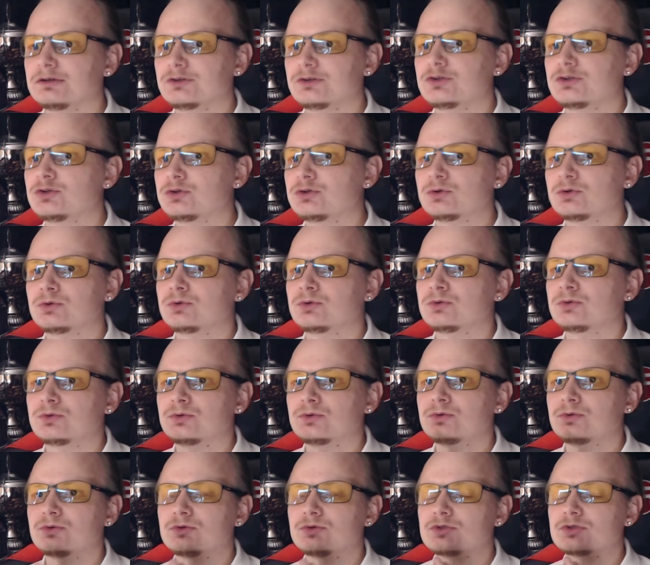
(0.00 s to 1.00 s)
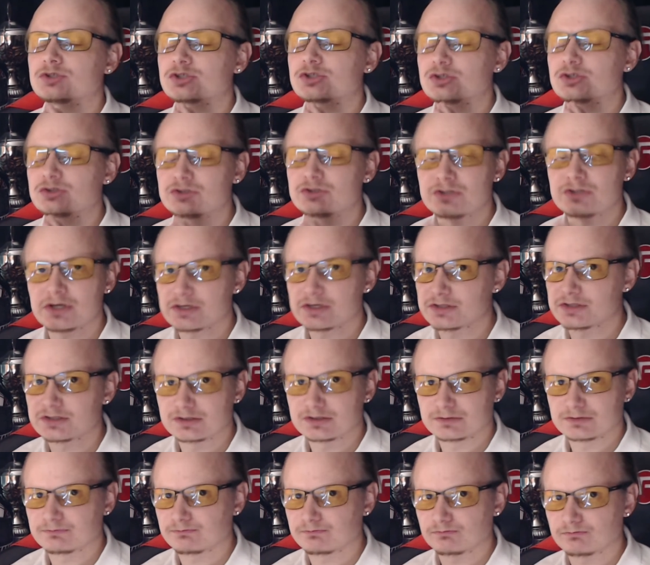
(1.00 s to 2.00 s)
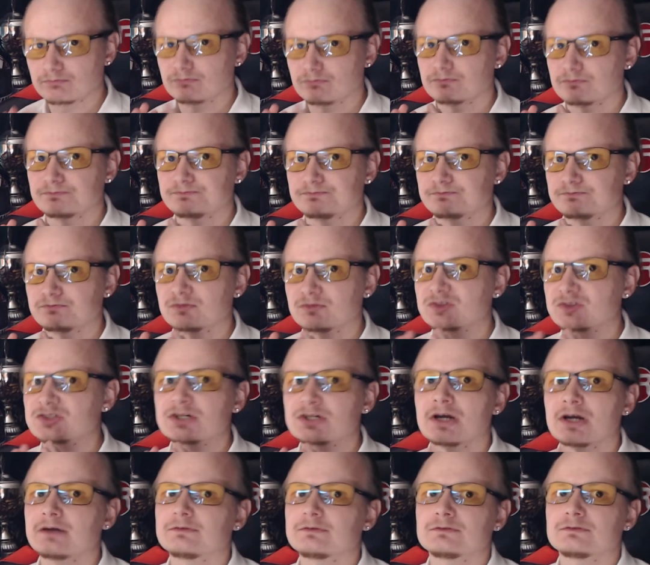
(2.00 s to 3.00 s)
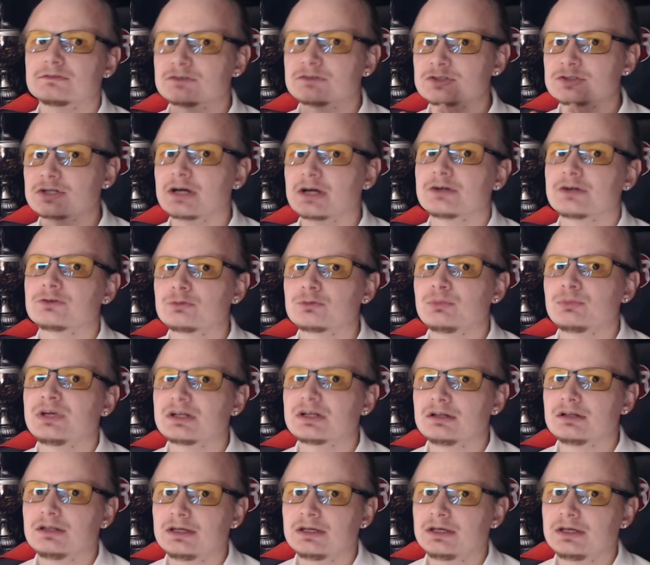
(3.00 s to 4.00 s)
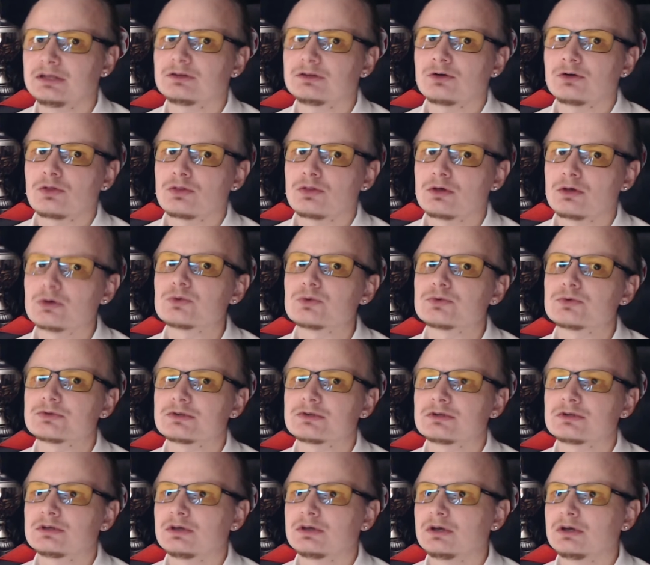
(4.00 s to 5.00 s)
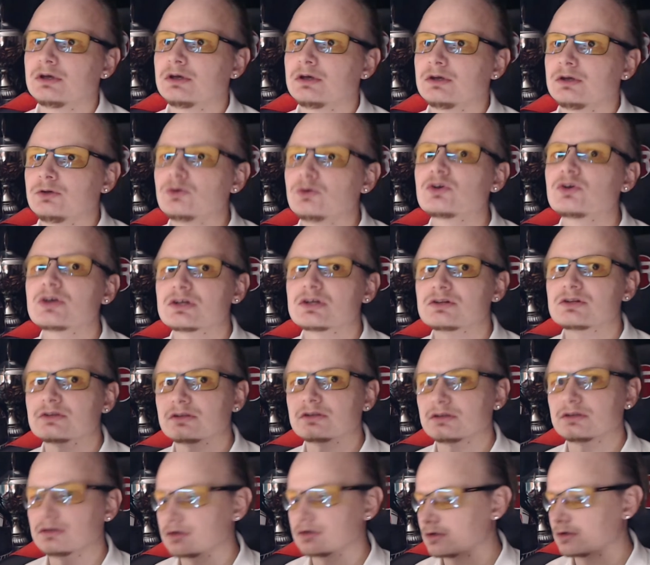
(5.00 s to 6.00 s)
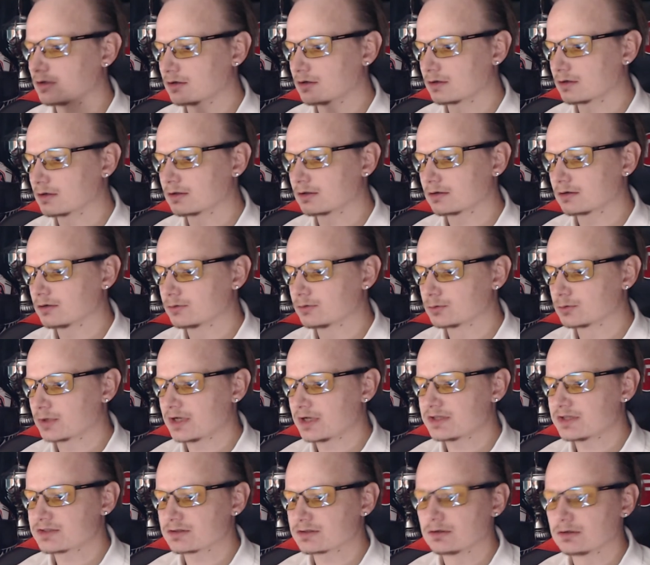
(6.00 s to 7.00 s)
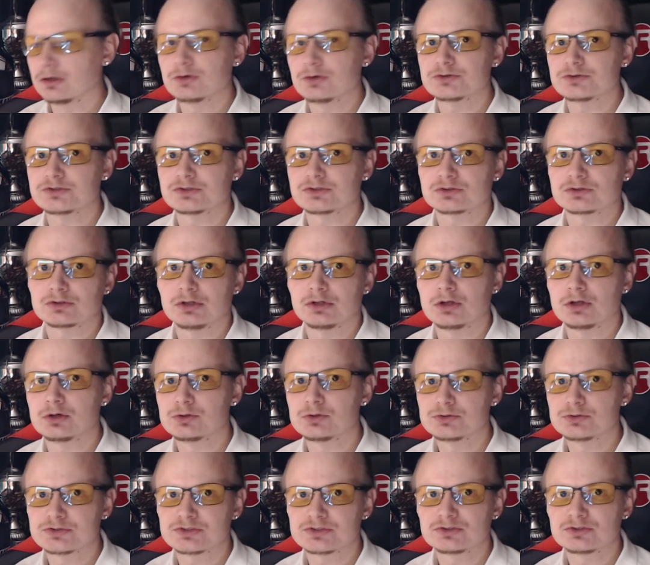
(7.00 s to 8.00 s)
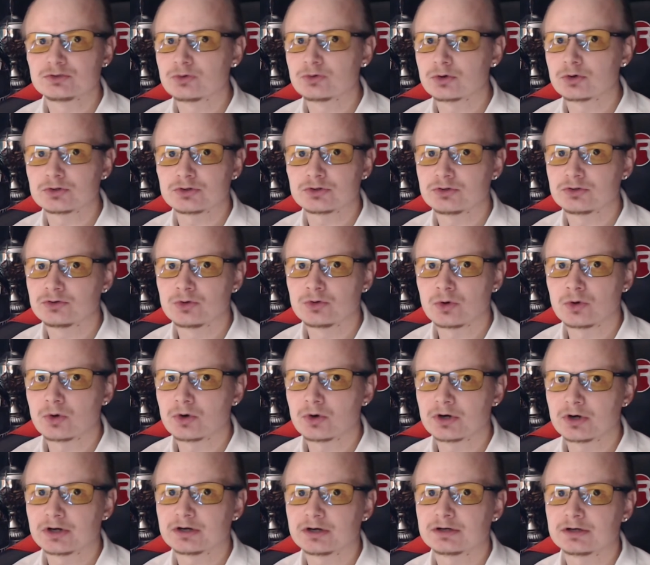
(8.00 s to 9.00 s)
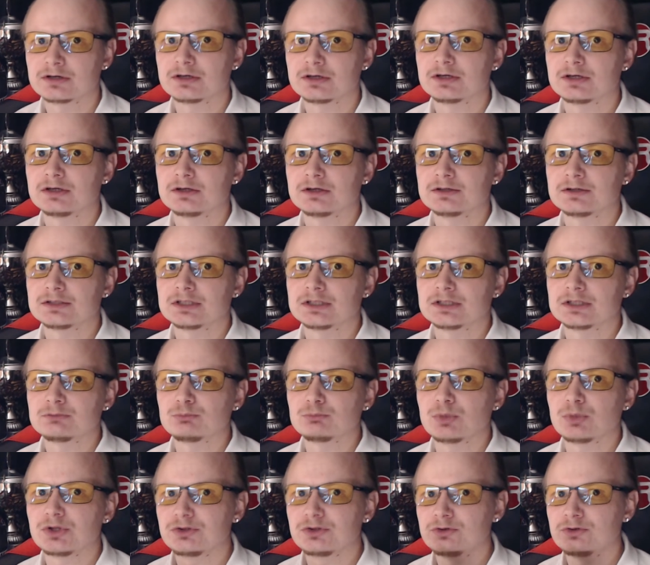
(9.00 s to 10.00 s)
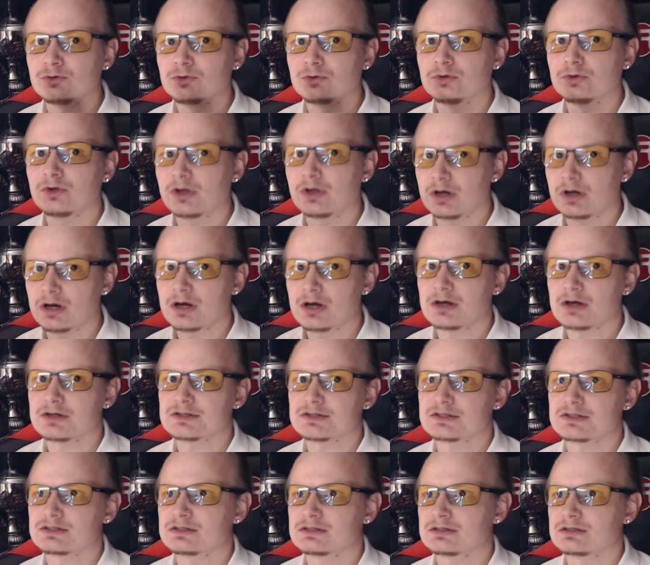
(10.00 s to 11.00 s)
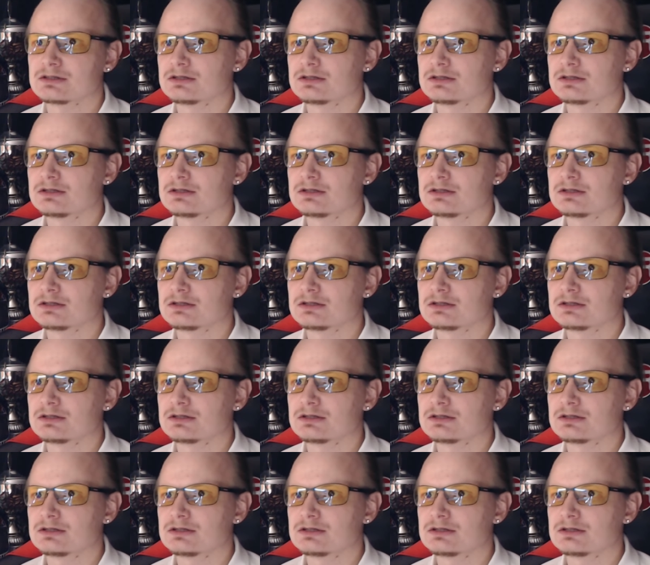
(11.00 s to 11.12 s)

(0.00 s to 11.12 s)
You should just try to be clean on those. You can race close to close, door to door, but do not